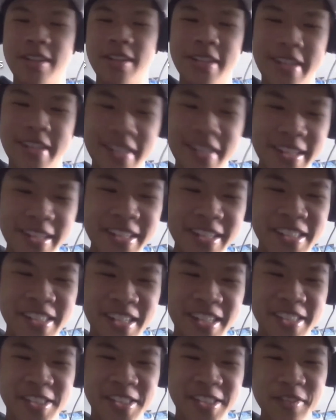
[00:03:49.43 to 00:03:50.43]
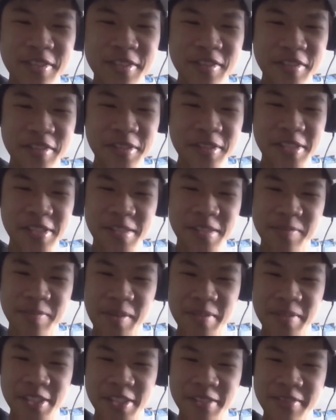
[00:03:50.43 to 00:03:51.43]
let's show the viewers the
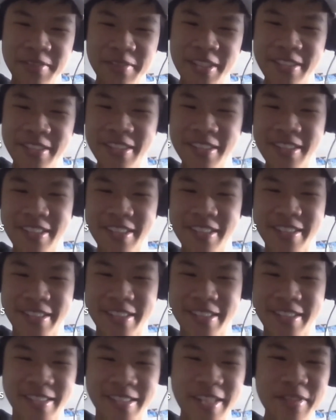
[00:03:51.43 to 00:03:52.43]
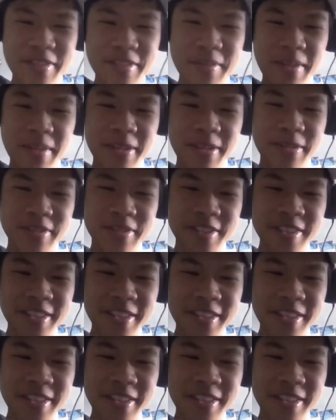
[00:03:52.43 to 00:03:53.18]
premiership medal. Do you have your medal with you?